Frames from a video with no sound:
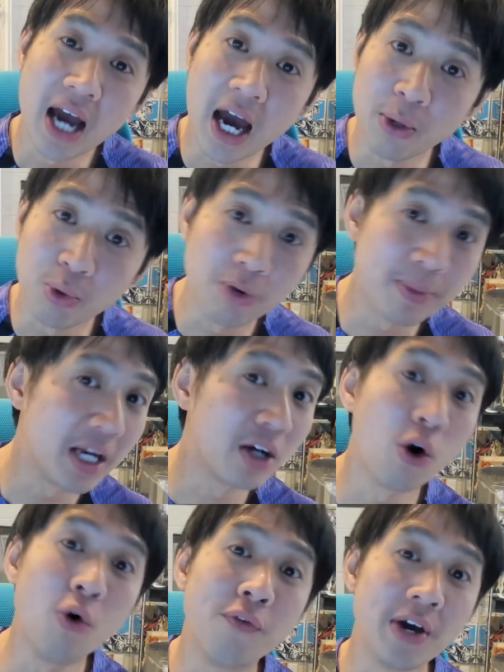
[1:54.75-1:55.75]
and it would have been a
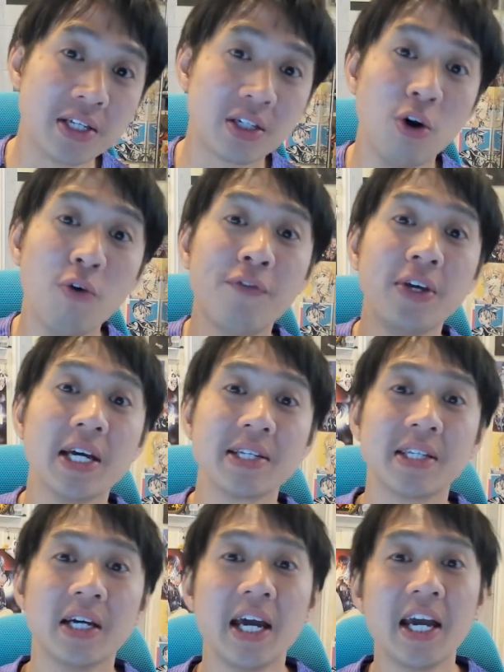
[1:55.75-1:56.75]
goal
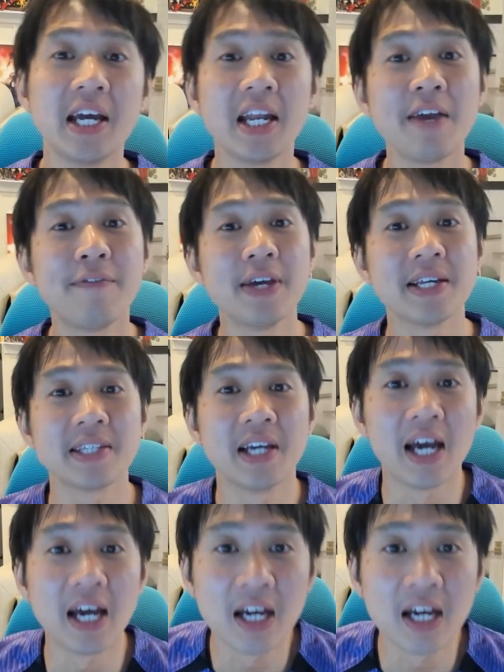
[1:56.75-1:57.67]
fiesta, ANA Fiesta,